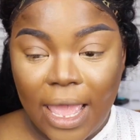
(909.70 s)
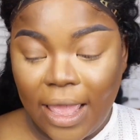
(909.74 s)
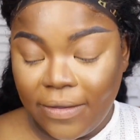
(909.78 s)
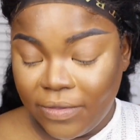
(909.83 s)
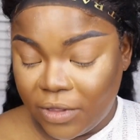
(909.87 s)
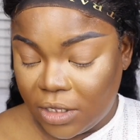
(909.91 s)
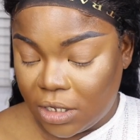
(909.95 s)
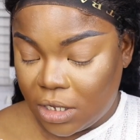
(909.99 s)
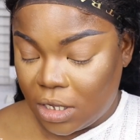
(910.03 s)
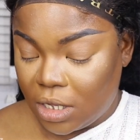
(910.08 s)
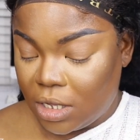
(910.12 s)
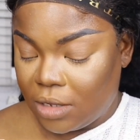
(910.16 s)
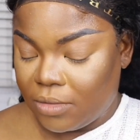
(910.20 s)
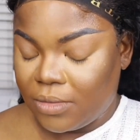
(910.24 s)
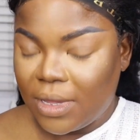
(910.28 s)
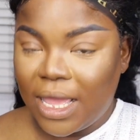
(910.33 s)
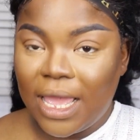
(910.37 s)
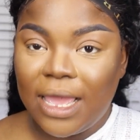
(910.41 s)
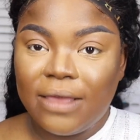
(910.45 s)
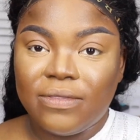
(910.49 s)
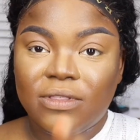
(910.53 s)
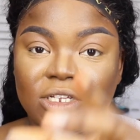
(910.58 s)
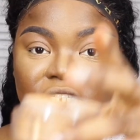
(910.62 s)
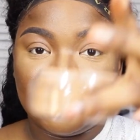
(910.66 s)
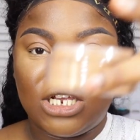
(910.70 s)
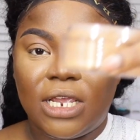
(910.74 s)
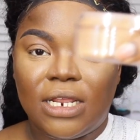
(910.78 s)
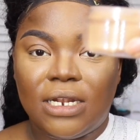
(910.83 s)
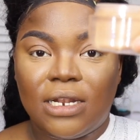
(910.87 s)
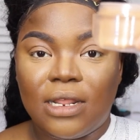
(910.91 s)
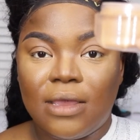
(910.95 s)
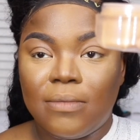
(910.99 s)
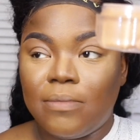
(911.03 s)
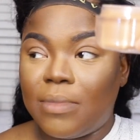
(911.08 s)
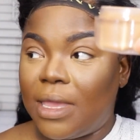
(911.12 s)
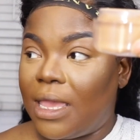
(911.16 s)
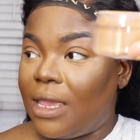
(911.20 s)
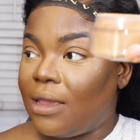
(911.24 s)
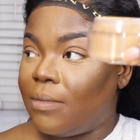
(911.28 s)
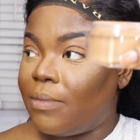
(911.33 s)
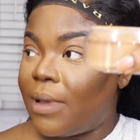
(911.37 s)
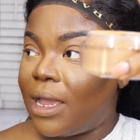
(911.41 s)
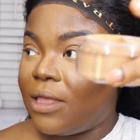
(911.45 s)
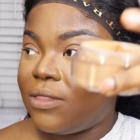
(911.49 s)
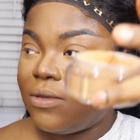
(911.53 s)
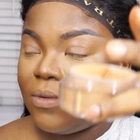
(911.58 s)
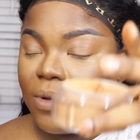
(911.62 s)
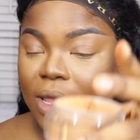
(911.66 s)
have the shade Nutmeg,
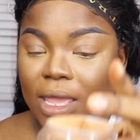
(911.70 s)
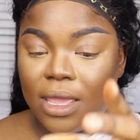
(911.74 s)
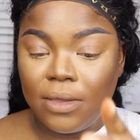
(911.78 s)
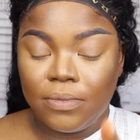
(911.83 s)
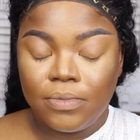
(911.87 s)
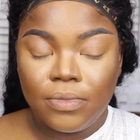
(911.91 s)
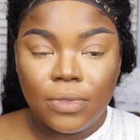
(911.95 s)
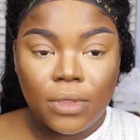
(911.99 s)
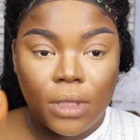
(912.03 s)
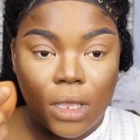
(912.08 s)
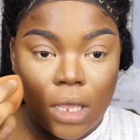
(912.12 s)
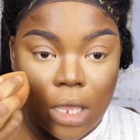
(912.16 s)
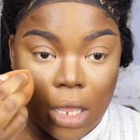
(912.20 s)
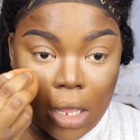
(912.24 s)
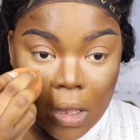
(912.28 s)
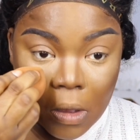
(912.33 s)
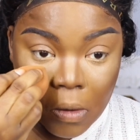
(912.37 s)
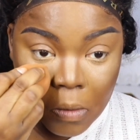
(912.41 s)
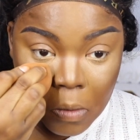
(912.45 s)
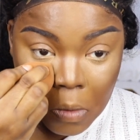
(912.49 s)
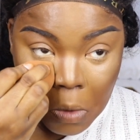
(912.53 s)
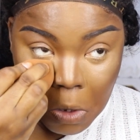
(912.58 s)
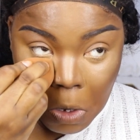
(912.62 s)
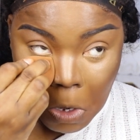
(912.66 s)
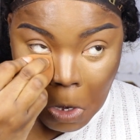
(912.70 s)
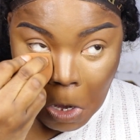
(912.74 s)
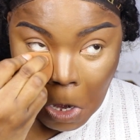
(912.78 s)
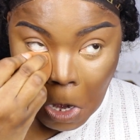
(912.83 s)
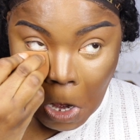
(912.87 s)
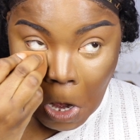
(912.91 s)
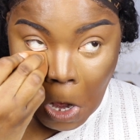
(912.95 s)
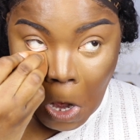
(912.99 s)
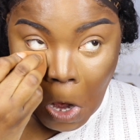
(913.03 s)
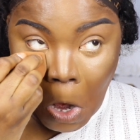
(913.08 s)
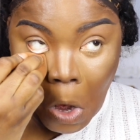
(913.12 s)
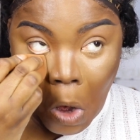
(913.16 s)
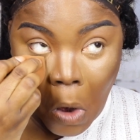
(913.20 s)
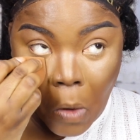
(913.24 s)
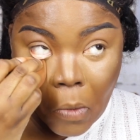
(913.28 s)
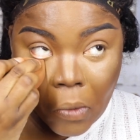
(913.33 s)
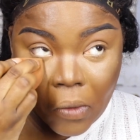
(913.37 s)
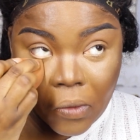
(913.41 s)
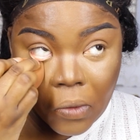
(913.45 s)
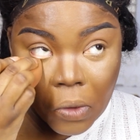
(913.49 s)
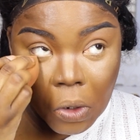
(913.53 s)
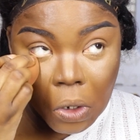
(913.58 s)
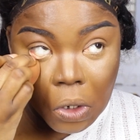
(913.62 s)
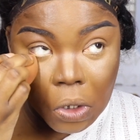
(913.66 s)
by the way.
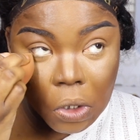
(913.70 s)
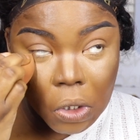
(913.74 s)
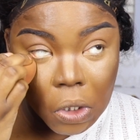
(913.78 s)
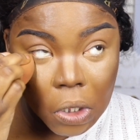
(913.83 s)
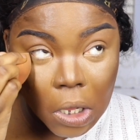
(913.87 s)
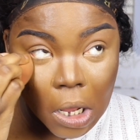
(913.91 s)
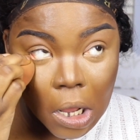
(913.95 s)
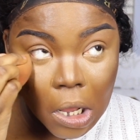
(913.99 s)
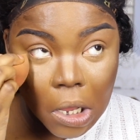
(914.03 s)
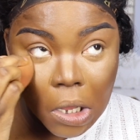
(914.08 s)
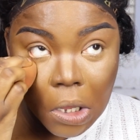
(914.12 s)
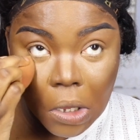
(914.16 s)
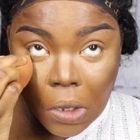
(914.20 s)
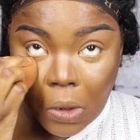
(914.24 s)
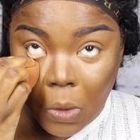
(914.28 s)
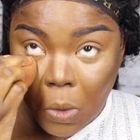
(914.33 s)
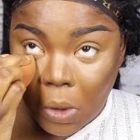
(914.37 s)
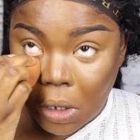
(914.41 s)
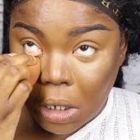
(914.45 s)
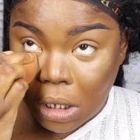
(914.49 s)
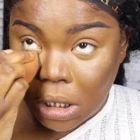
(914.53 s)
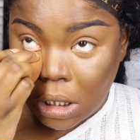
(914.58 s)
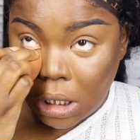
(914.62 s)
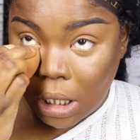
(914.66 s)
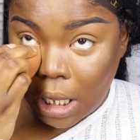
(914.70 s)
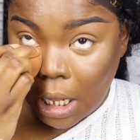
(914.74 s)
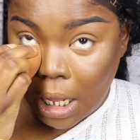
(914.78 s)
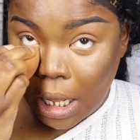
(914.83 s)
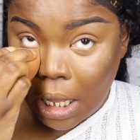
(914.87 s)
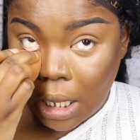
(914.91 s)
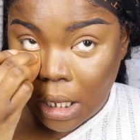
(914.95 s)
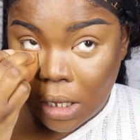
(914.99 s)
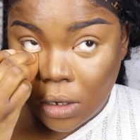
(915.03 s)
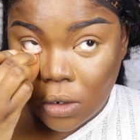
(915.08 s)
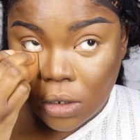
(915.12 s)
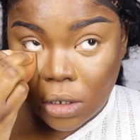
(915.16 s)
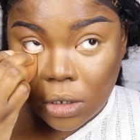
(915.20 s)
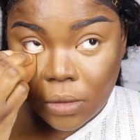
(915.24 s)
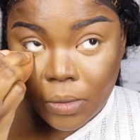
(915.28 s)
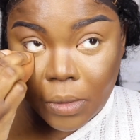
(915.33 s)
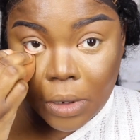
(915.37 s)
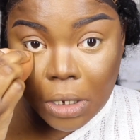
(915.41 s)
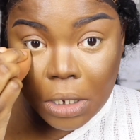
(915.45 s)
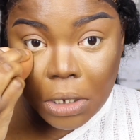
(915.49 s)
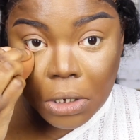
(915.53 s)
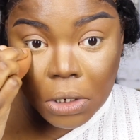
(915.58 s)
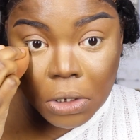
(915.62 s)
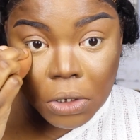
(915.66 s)
Before you set, you want to take your
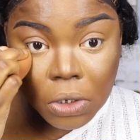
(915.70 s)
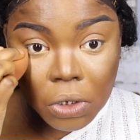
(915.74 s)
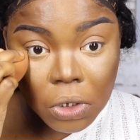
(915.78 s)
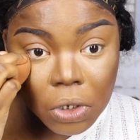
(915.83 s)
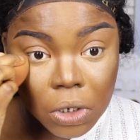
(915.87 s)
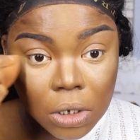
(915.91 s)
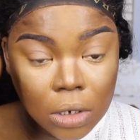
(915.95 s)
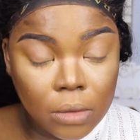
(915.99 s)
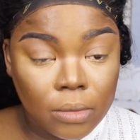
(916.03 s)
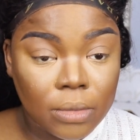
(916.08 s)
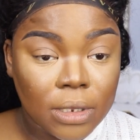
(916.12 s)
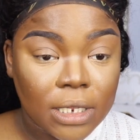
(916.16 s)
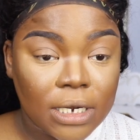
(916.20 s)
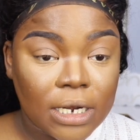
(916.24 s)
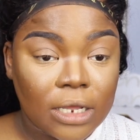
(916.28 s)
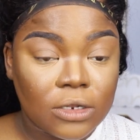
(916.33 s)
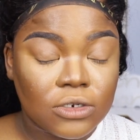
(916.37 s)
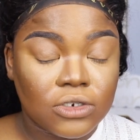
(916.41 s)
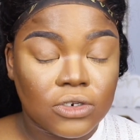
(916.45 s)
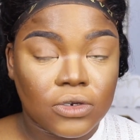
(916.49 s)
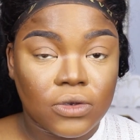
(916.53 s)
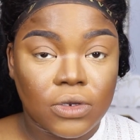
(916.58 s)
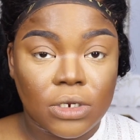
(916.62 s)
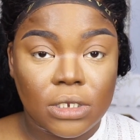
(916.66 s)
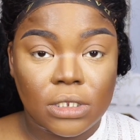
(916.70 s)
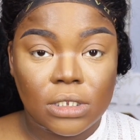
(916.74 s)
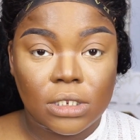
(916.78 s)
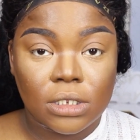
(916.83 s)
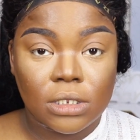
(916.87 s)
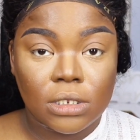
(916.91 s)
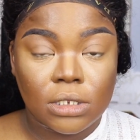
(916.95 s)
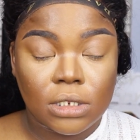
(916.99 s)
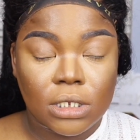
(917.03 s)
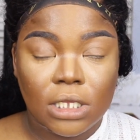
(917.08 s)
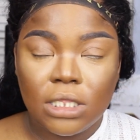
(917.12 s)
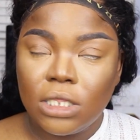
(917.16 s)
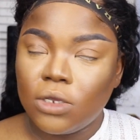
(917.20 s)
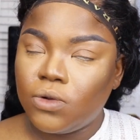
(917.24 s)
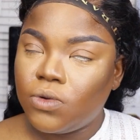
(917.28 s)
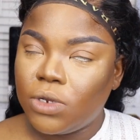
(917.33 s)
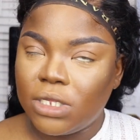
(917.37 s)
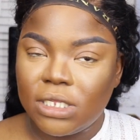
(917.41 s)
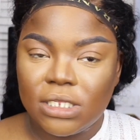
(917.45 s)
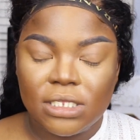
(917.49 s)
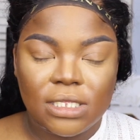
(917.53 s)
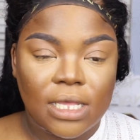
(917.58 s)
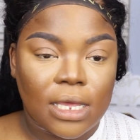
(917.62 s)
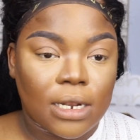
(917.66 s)
sponge, blend out your creases. Get the
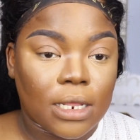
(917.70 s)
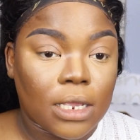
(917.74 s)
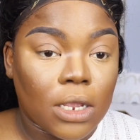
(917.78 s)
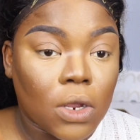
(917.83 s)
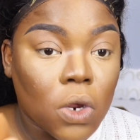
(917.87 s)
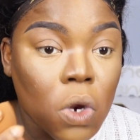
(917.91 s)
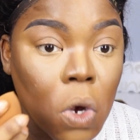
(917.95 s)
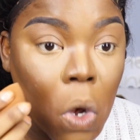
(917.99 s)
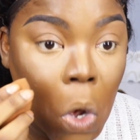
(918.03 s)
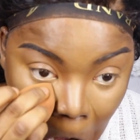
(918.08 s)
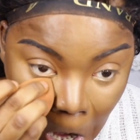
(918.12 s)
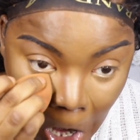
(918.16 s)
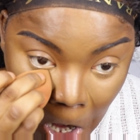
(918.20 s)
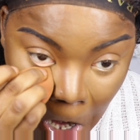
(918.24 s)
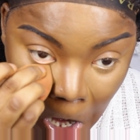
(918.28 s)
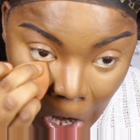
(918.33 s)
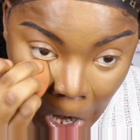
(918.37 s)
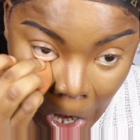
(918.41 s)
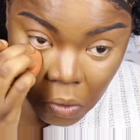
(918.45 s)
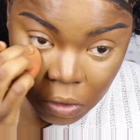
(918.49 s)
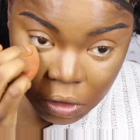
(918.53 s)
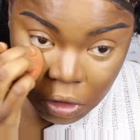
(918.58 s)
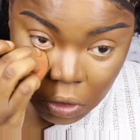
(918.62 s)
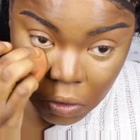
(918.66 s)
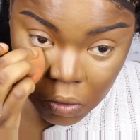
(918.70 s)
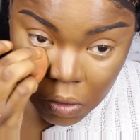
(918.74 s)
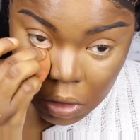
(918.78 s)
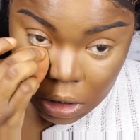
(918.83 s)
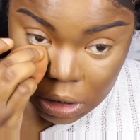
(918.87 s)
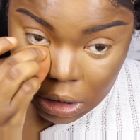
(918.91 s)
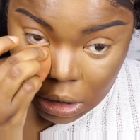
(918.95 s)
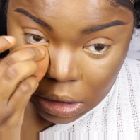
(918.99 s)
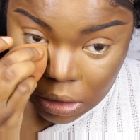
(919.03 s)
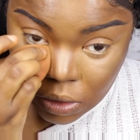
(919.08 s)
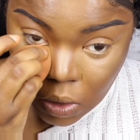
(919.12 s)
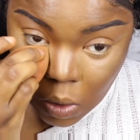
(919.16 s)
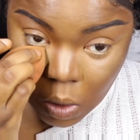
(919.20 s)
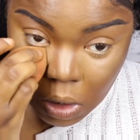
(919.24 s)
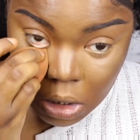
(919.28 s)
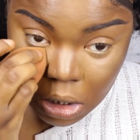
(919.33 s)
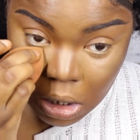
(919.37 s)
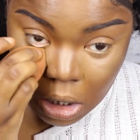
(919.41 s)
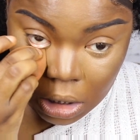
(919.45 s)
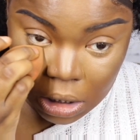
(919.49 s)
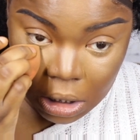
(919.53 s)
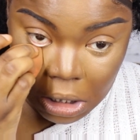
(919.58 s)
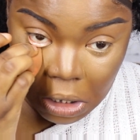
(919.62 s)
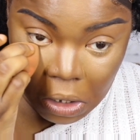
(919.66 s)
creases out of here, okay? What the creases going
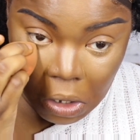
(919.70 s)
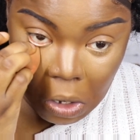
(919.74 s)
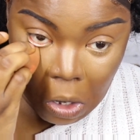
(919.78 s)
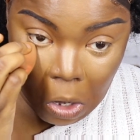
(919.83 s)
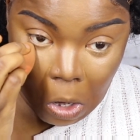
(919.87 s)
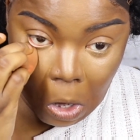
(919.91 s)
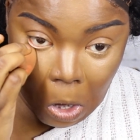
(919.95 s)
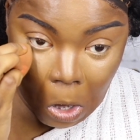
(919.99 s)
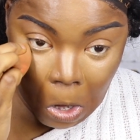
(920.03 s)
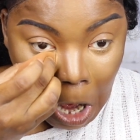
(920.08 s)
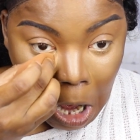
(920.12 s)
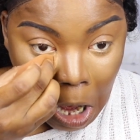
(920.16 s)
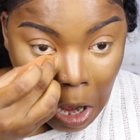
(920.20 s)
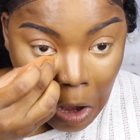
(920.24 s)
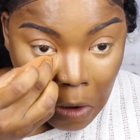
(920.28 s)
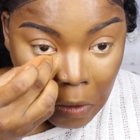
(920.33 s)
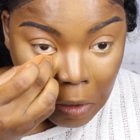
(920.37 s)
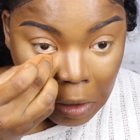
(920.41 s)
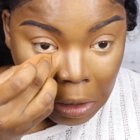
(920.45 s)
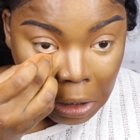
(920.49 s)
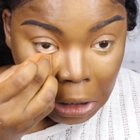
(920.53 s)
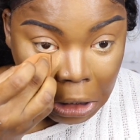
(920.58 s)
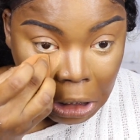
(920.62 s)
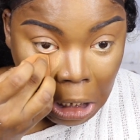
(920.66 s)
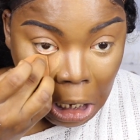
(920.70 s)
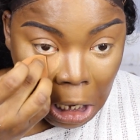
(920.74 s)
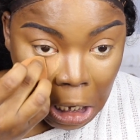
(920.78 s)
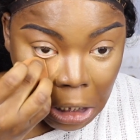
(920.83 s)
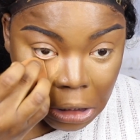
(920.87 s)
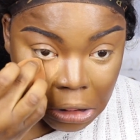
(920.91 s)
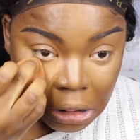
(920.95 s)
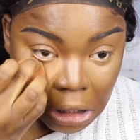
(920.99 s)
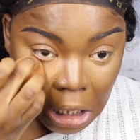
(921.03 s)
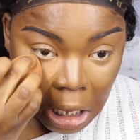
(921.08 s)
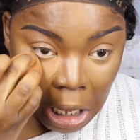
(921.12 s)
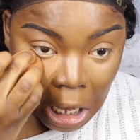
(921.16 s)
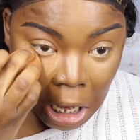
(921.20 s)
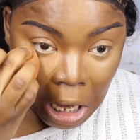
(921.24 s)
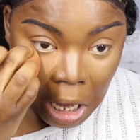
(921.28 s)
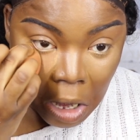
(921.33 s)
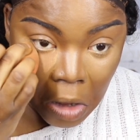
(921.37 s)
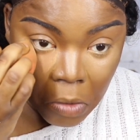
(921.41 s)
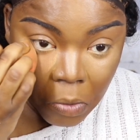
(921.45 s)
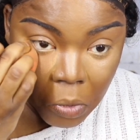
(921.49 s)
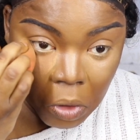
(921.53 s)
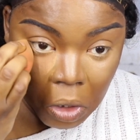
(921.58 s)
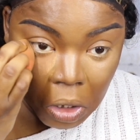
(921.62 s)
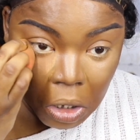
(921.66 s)
on here? And I'm gonna take that
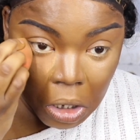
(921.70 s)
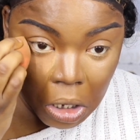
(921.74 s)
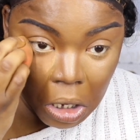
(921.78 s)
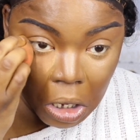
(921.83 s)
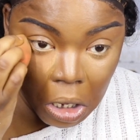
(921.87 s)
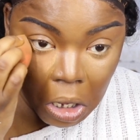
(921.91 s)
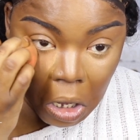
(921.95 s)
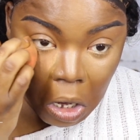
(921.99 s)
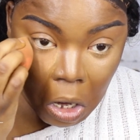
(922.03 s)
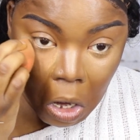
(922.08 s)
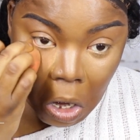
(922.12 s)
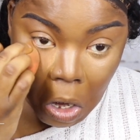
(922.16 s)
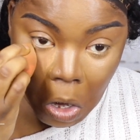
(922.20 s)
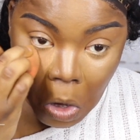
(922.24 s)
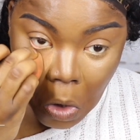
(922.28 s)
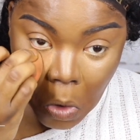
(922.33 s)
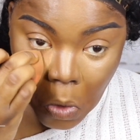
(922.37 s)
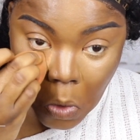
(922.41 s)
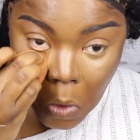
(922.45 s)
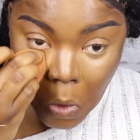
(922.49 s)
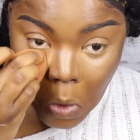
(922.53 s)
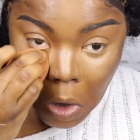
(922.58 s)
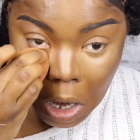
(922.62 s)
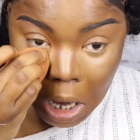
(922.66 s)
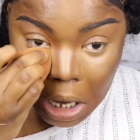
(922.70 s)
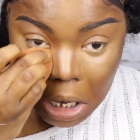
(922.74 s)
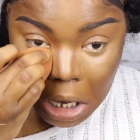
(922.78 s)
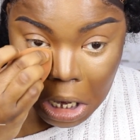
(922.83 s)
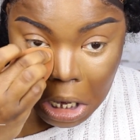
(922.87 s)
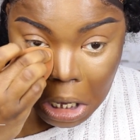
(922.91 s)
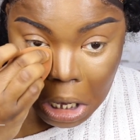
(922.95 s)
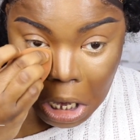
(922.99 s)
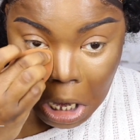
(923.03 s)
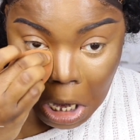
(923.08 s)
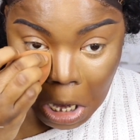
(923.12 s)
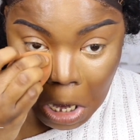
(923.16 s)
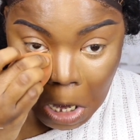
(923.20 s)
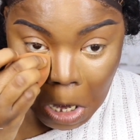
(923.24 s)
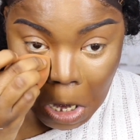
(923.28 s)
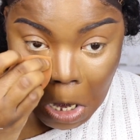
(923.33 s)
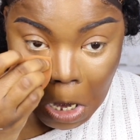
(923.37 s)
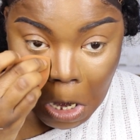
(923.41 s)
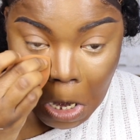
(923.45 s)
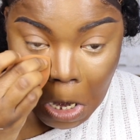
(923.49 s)
and put it right in here.